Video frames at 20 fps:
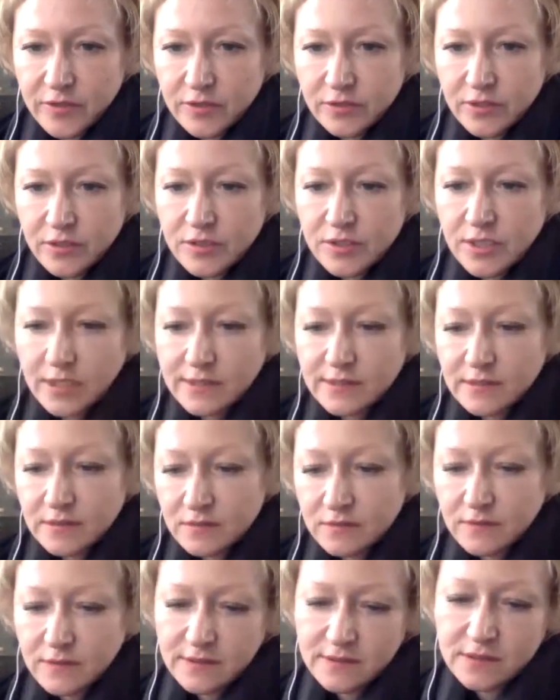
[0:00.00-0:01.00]
than just
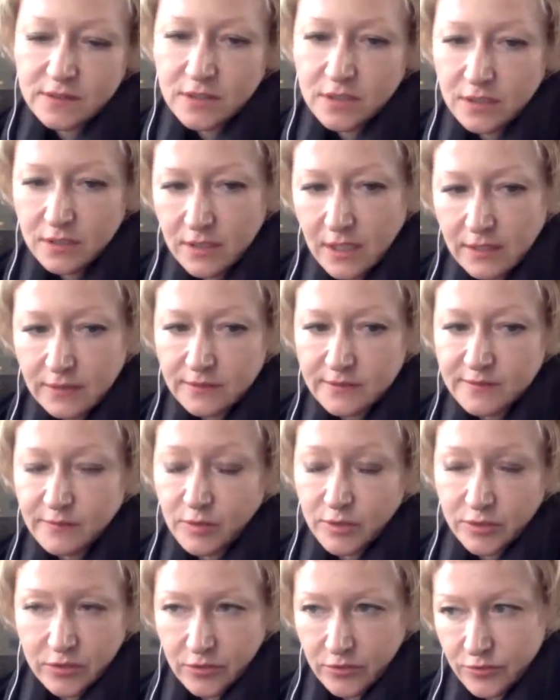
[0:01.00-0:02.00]
investing in any
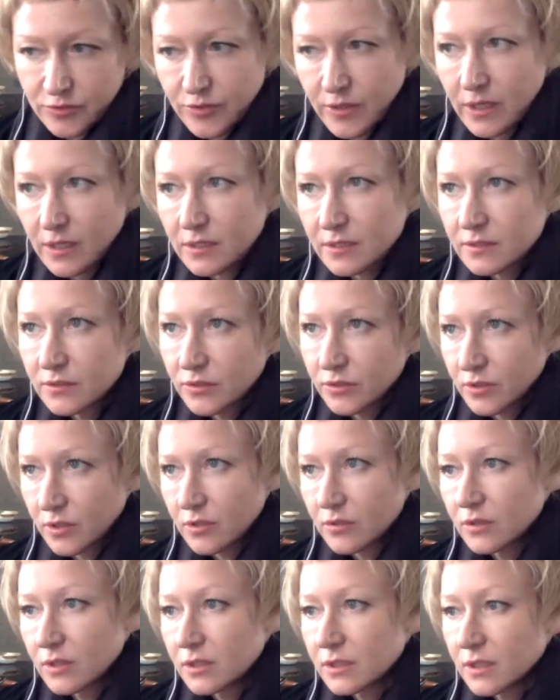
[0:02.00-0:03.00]
smart contract, you
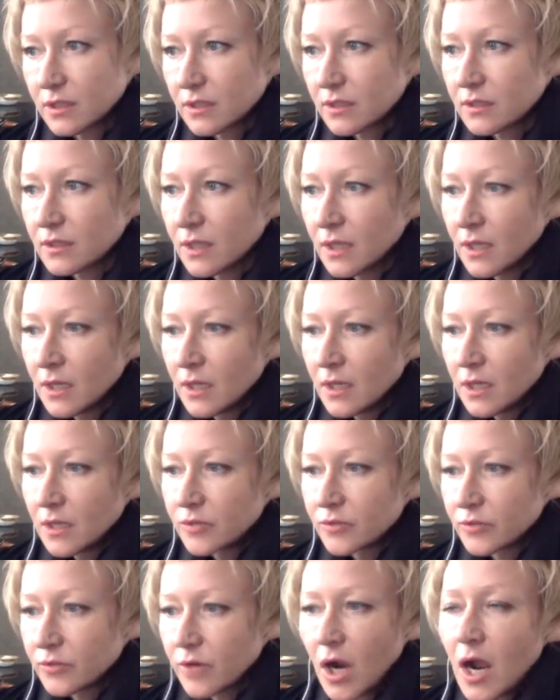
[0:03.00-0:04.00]
know. And
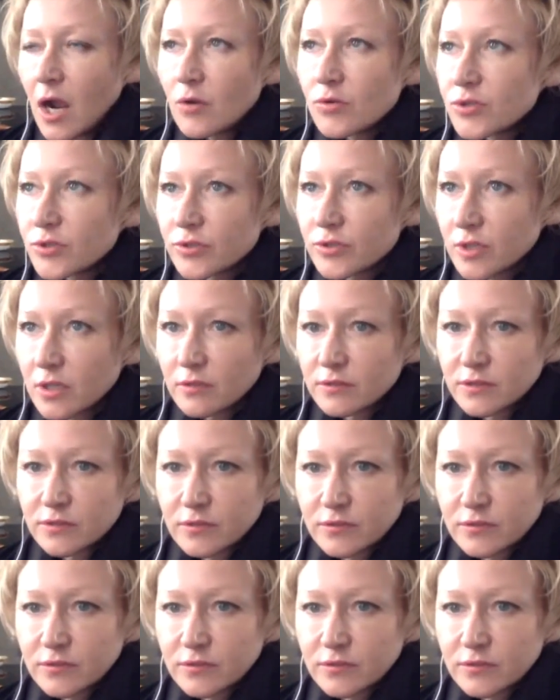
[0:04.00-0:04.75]
how do you know that your